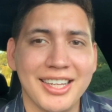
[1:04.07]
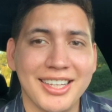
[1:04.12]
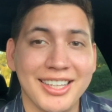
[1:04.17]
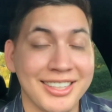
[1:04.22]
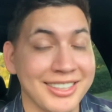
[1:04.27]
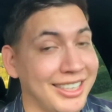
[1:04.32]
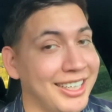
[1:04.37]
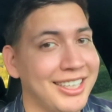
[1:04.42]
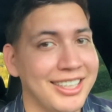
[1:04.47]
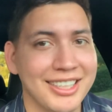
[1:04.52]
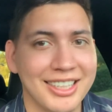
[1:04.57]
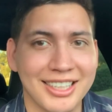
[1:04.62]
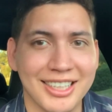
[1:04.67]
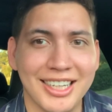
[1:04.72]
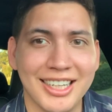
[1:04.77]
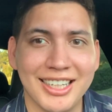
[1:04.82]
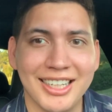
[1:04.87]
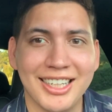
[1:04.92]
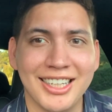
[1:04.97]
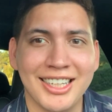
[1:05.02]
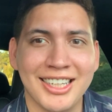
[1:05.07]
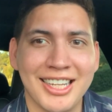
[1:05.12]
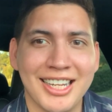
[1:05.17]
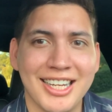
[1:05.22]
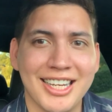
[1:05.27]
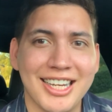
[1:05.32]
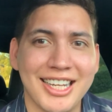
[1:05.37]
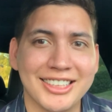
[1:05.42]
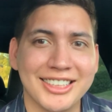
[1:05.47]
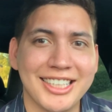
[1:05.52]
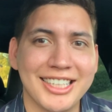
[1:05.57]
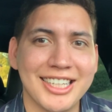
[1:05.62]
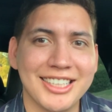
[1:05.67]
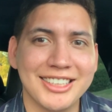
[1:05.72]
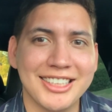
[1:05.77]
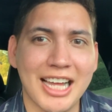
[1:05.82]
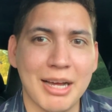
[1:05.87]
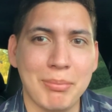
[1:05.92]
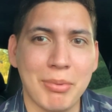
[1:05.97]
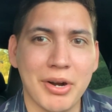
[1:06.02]
Yeah. Let's get
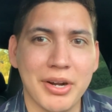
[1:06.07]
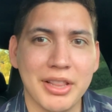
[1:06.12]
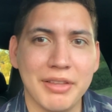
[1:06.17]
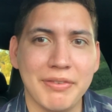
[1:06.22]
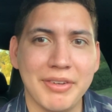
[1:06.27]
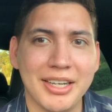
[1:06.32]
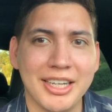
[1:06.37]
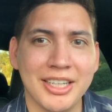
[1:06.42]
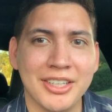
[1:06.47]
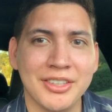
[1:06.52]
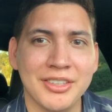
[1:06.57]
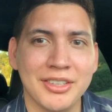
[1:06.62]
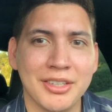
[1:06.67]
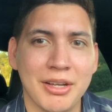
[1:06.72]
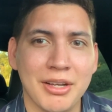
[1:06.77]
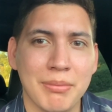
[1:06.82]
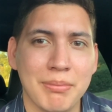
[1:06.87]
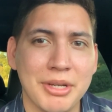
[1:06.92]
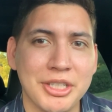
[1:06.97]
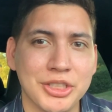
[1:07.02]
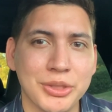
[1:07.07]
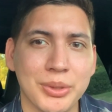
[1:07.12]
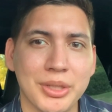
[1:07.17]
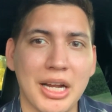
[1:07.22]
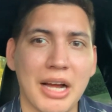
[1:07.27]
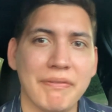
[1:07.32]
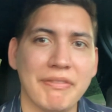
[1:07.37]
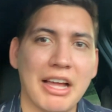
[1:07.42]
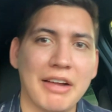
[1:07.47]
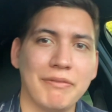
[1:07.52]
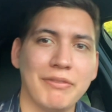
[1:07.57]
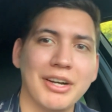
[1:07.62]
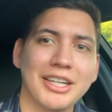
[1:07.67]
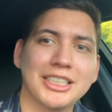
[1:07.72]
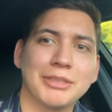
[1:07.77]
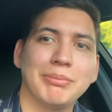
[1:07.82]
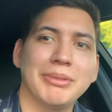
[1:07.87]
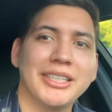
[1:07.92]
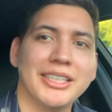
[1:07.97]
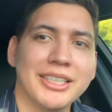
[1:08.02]
into that part of the video. Me showing off that front
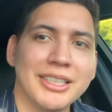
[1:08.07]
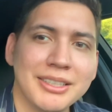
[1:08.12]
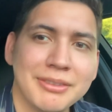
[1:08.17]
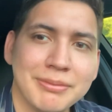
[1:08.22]
splitter.